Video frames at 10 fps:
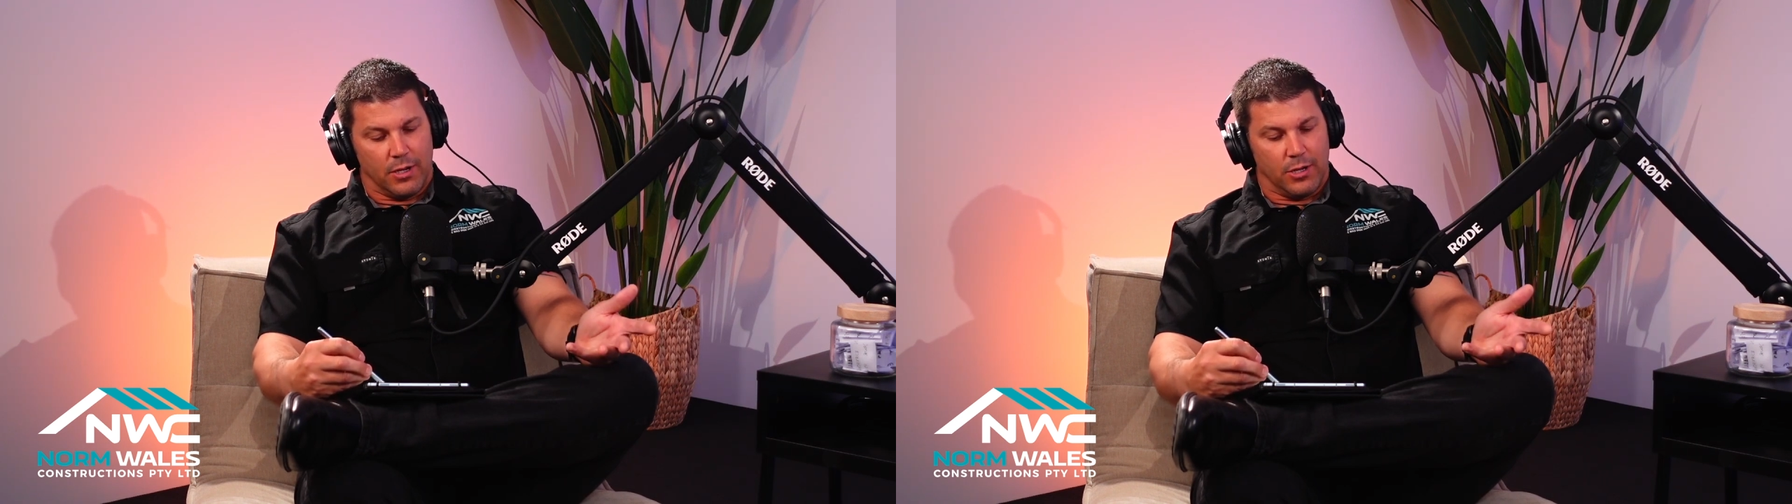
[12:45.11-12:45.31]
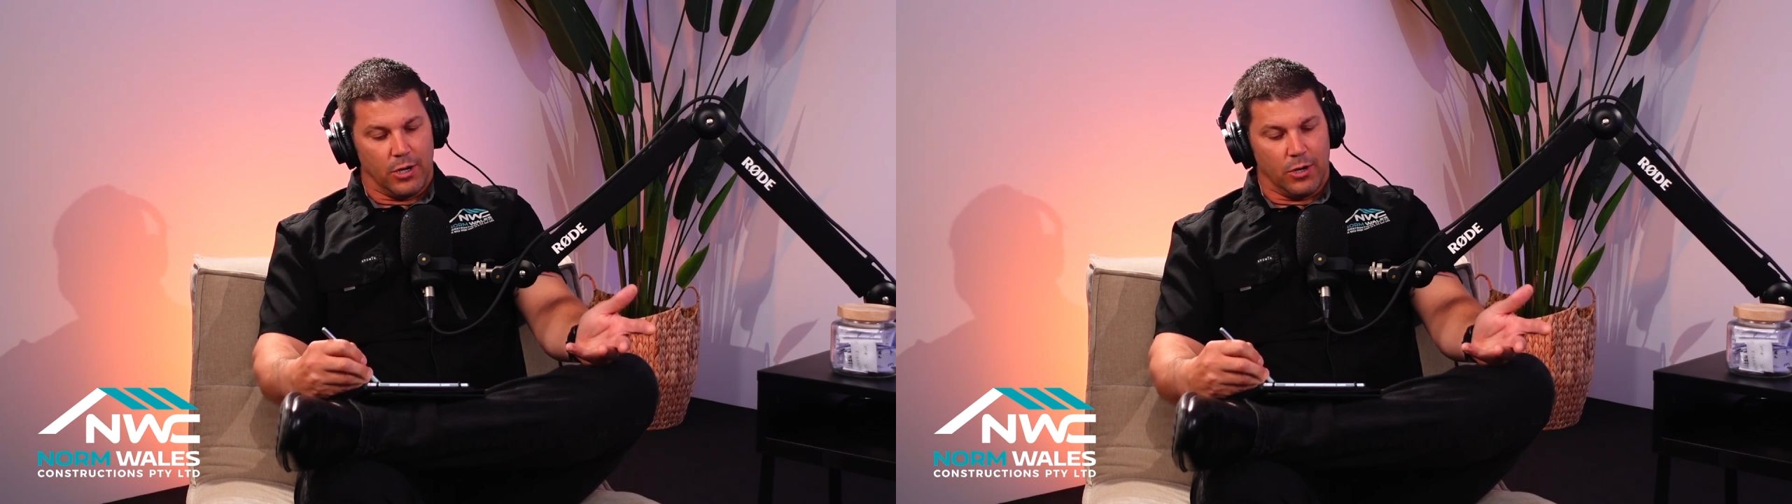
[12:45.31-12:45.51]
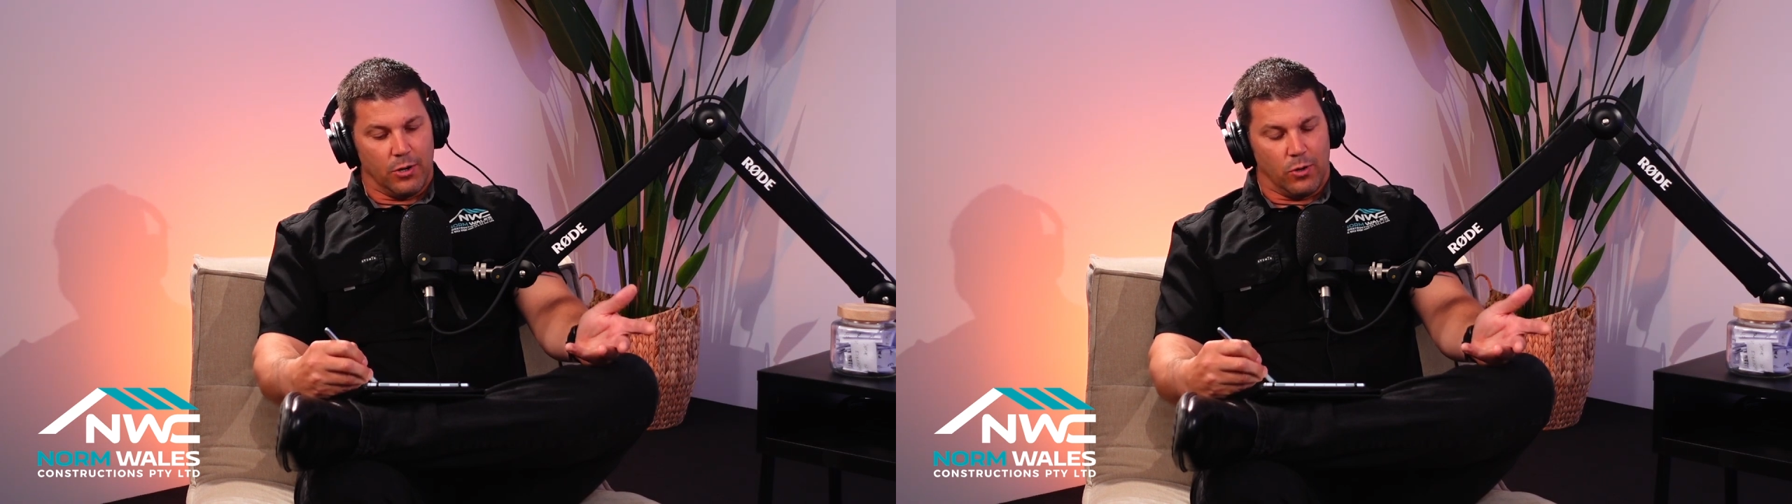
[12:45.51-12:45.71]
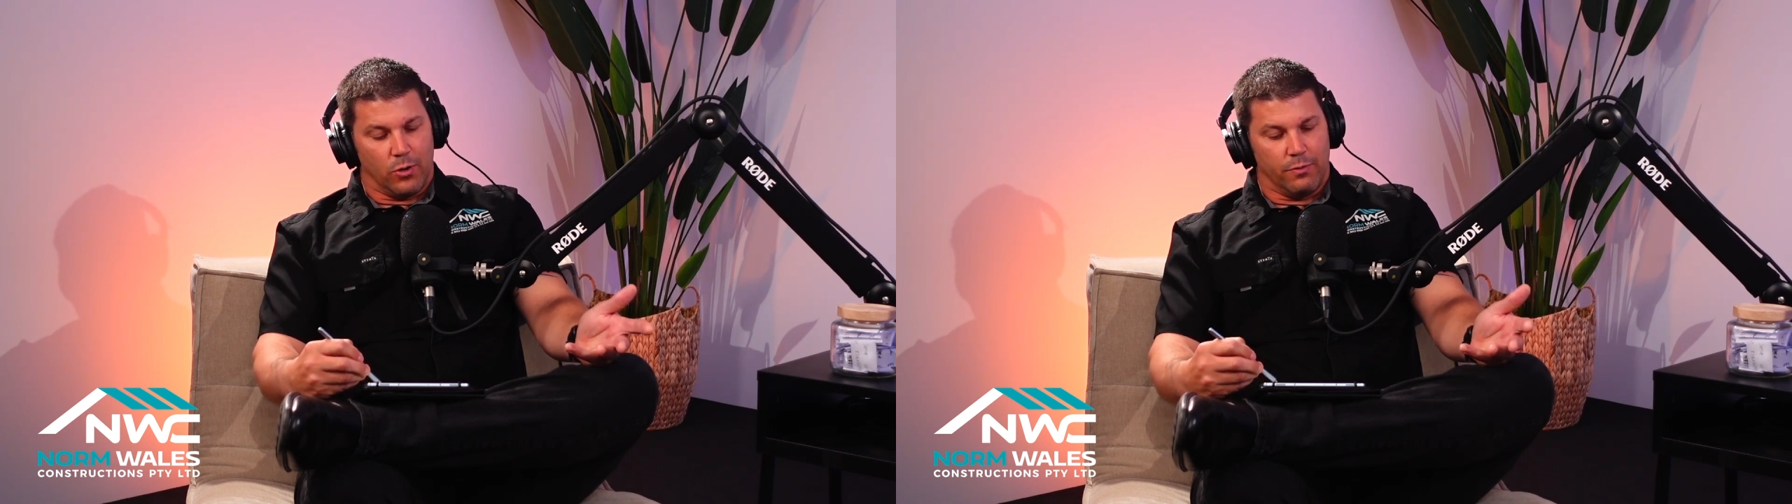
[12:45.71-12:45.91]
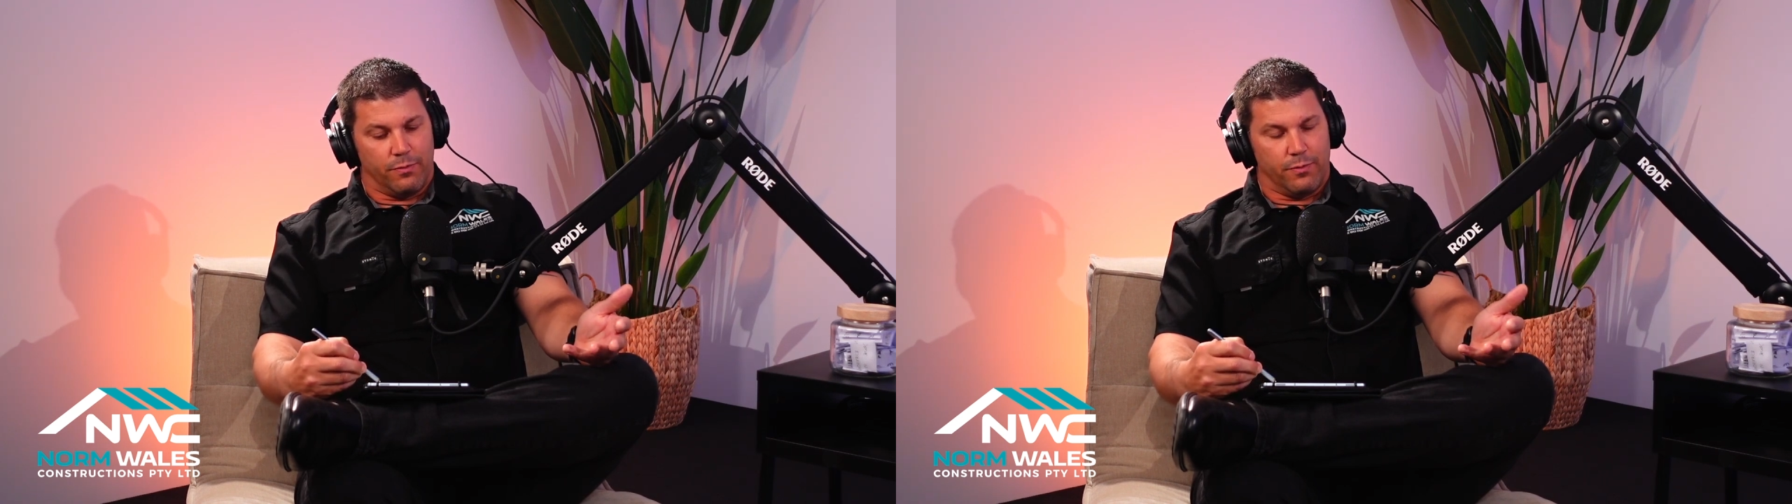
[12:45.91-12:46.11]

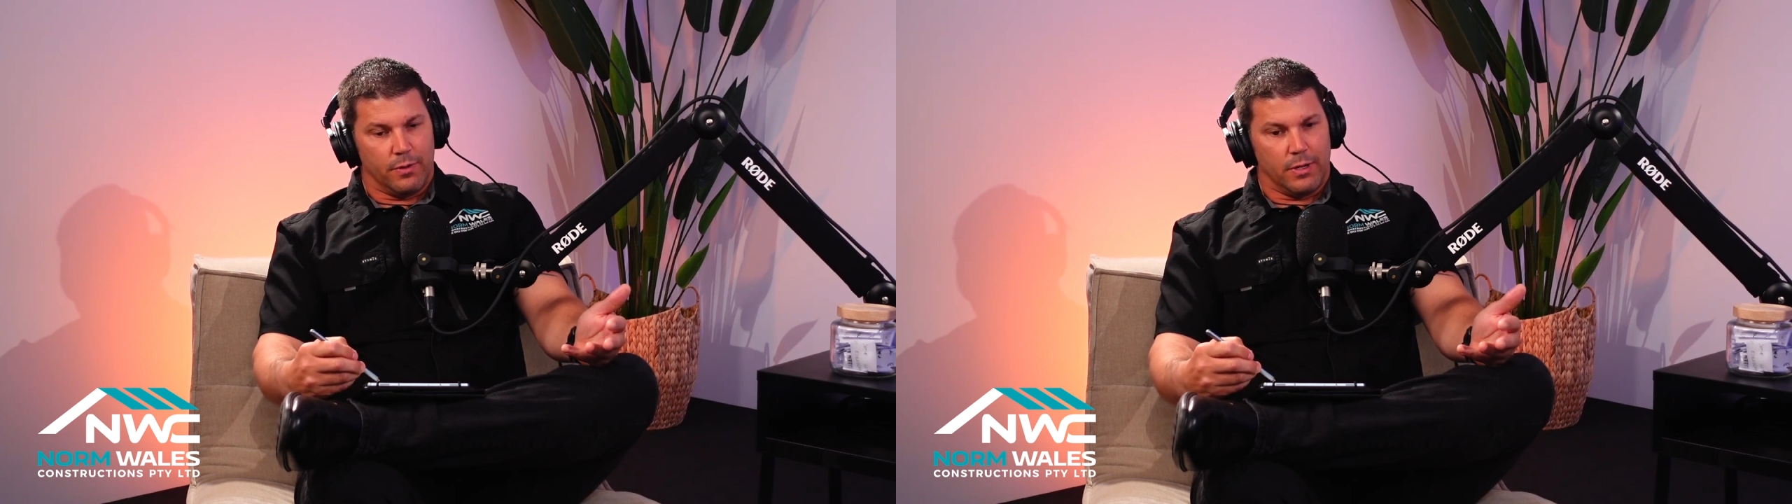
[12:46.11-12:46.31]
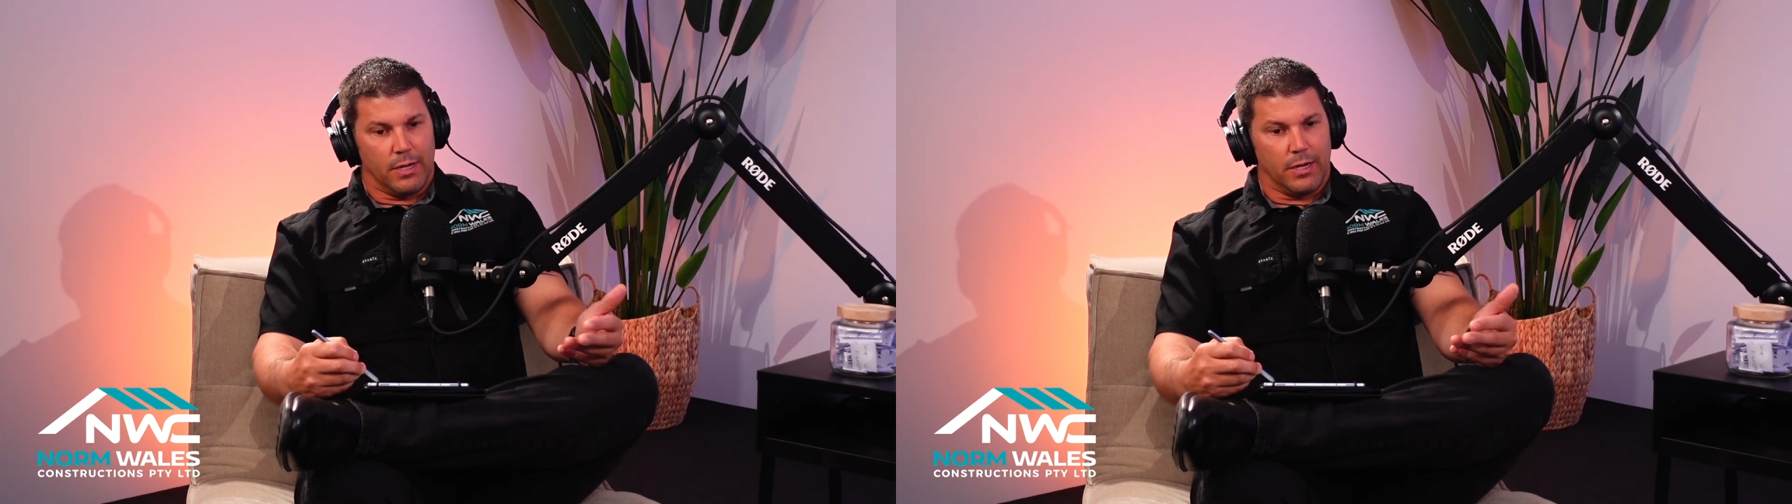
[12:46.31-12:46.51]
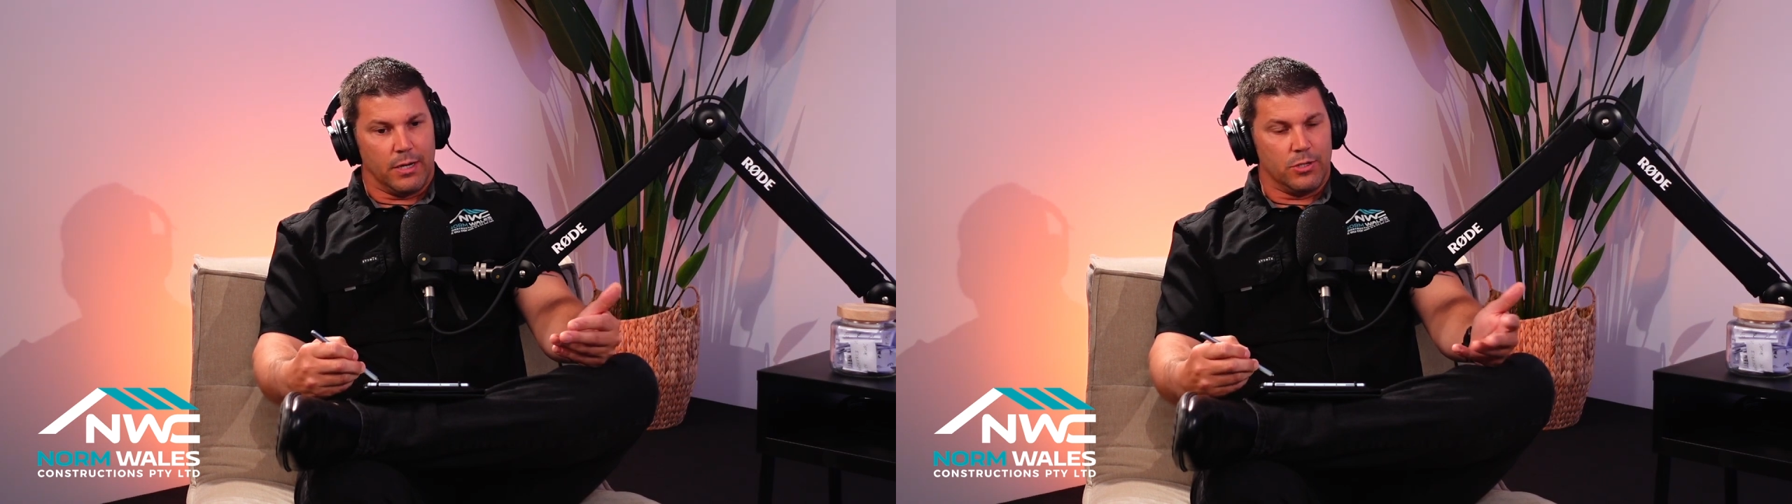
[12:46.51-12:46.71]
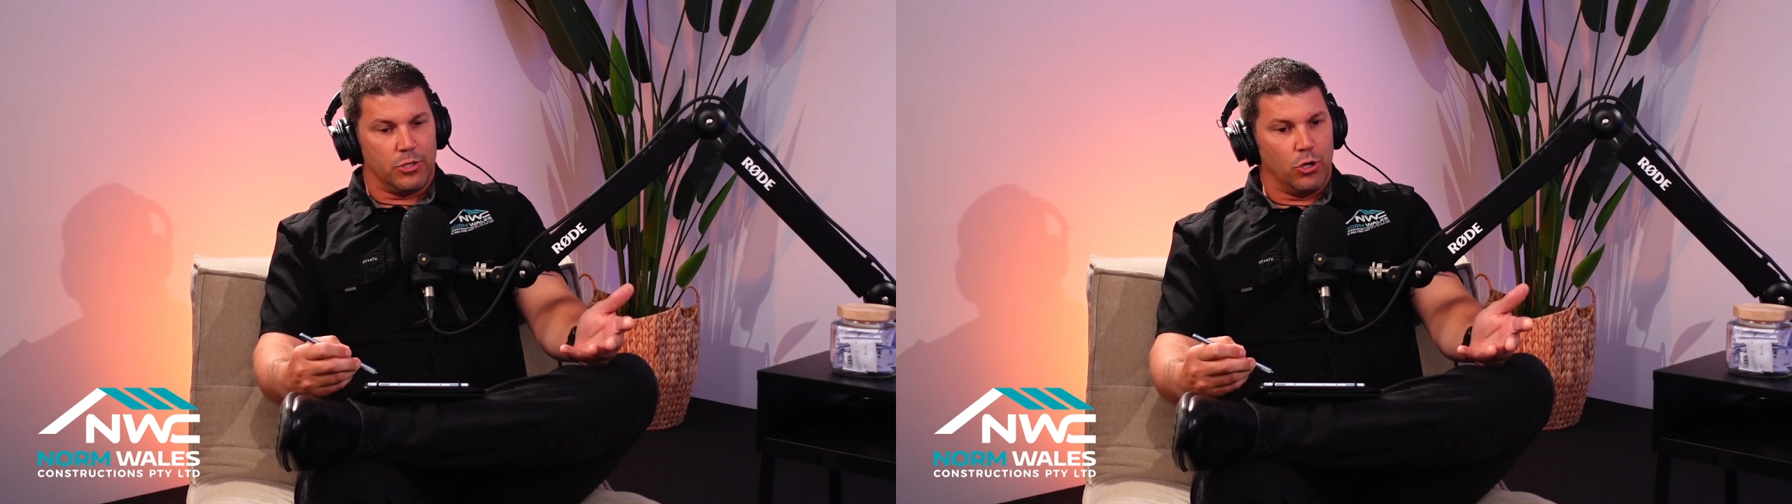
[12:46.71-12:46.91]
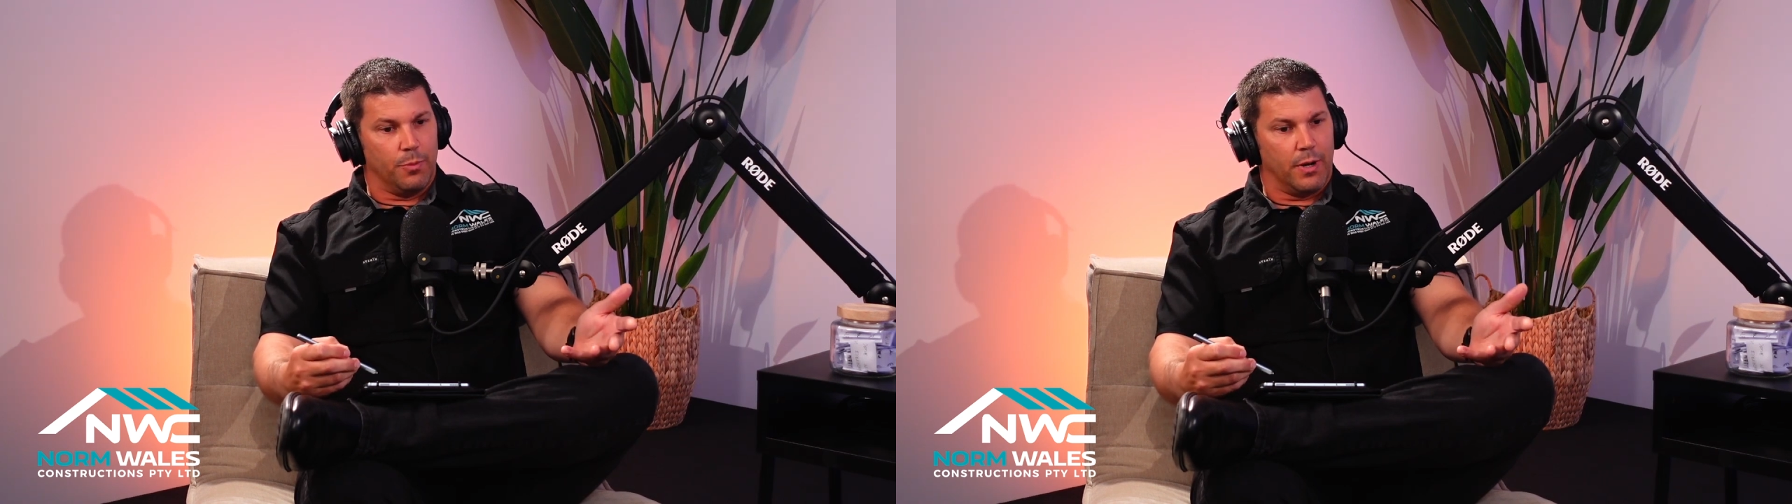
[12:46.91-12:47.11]
of a
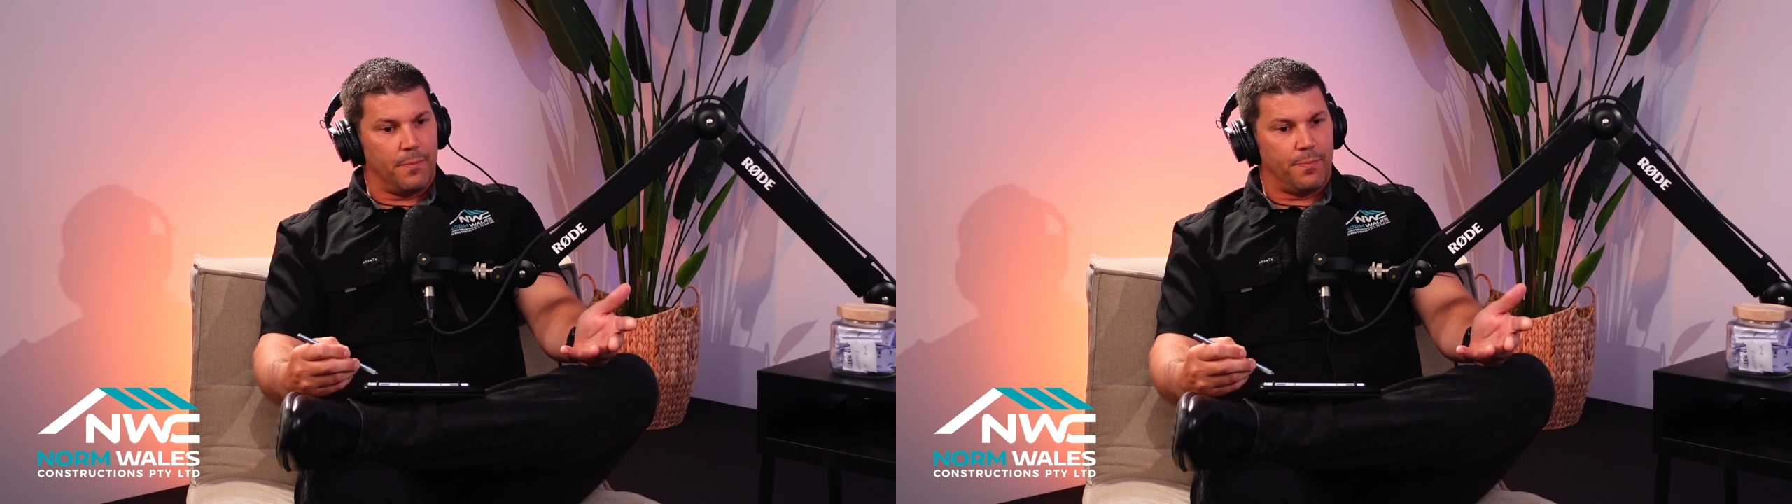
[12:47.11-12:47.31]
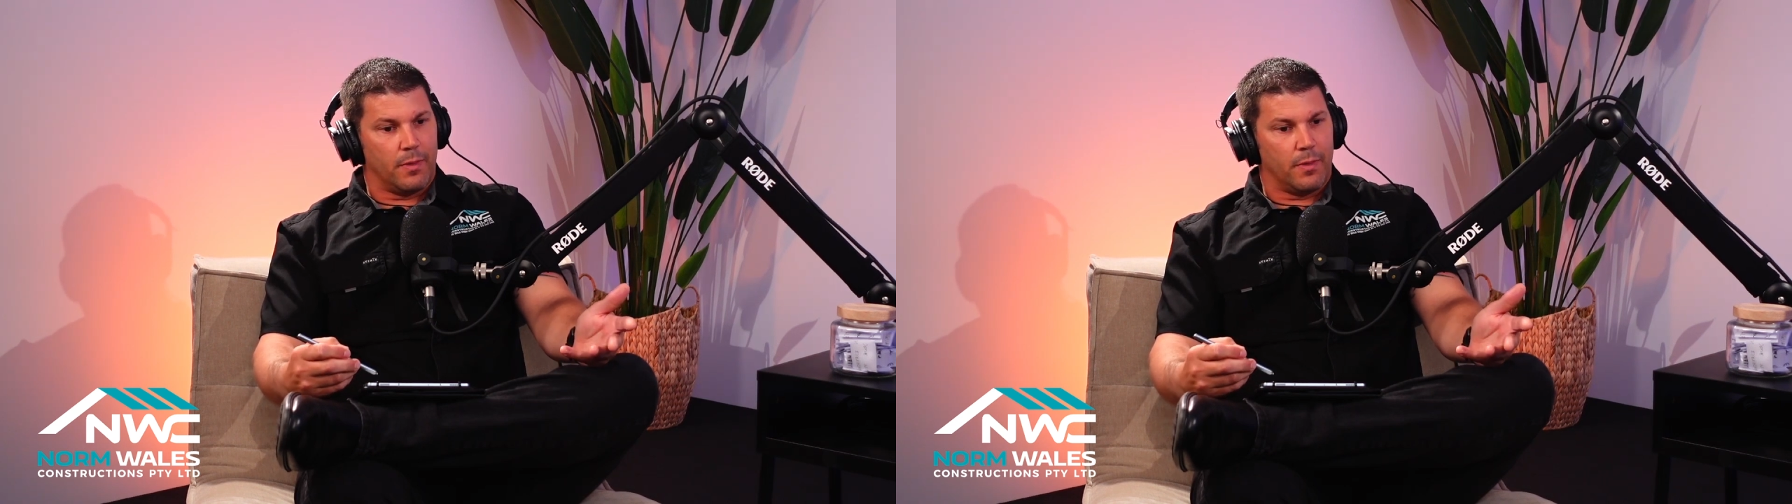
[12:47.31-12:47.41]
consumer